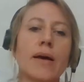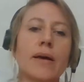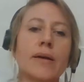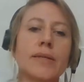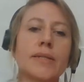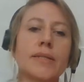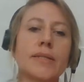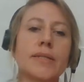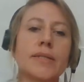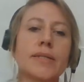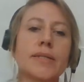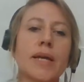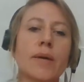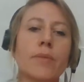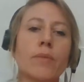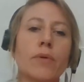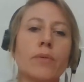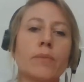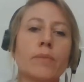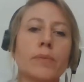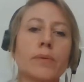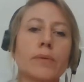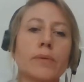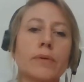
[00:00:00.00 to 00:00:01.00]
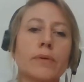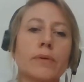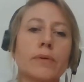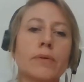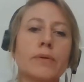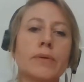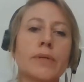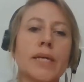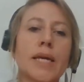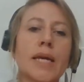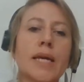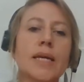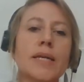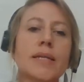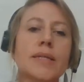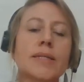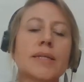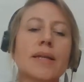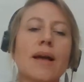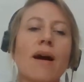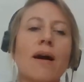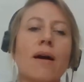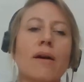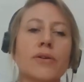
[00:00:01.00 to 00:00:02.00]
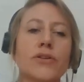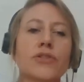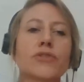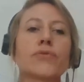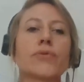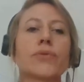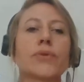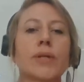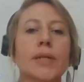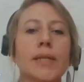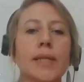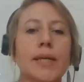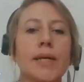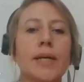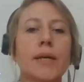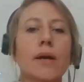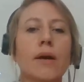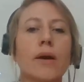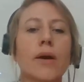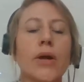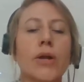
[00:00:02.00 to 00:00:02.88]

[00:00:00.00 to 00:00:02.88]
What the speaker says: system employees are strongly